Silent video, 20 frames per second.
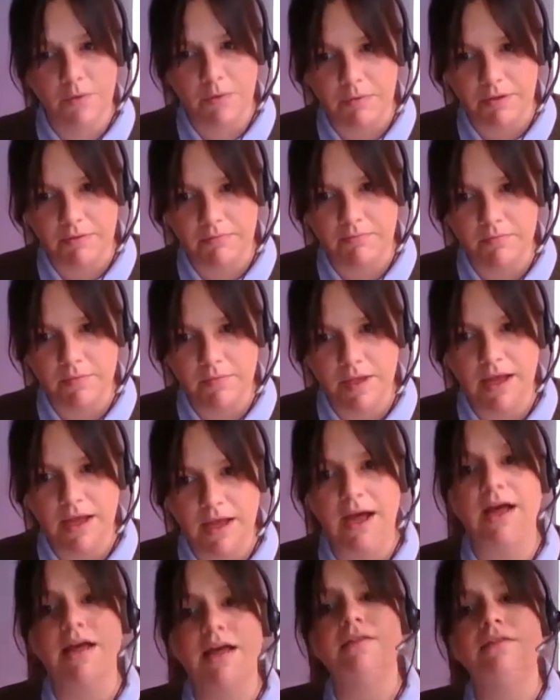women,
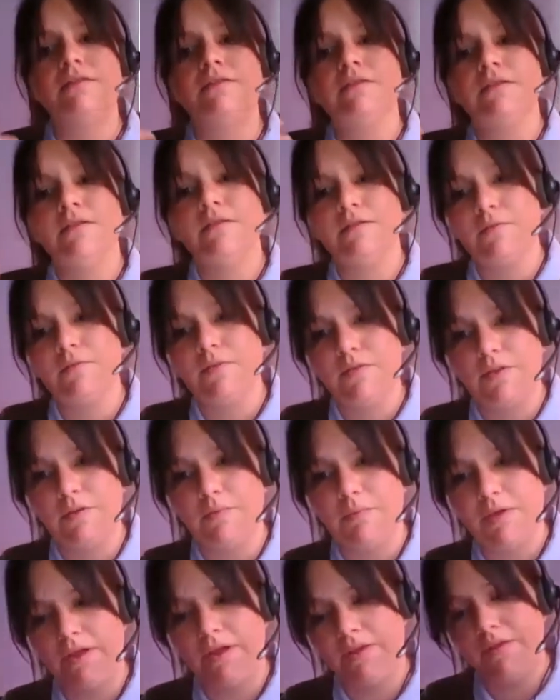and
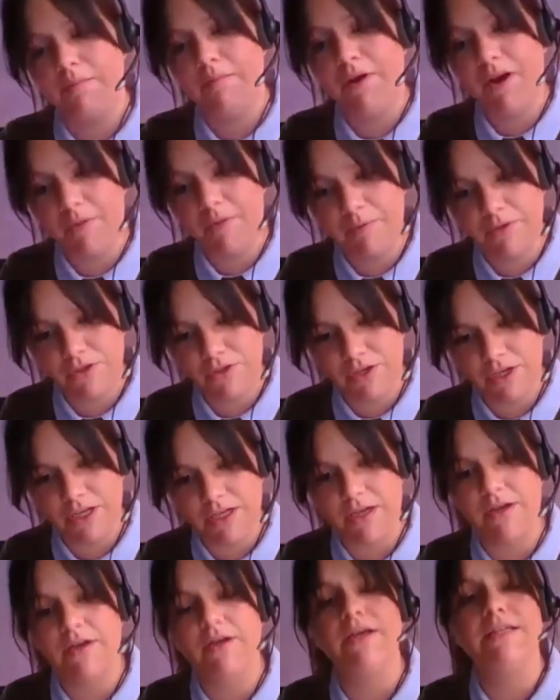the
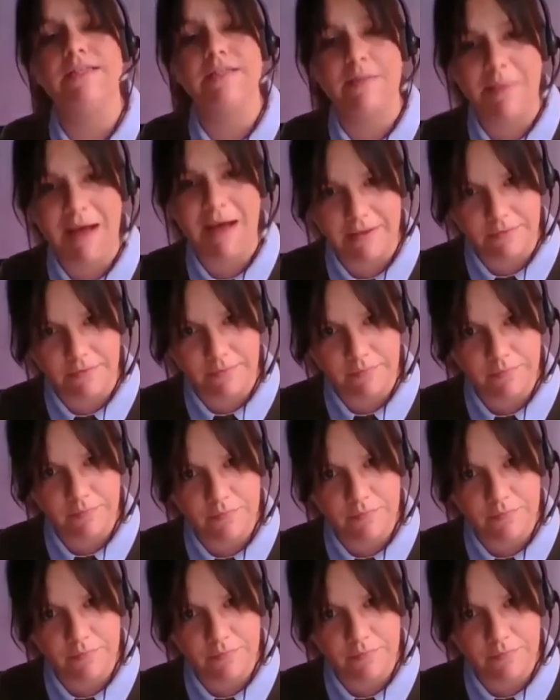perpetrator is a man.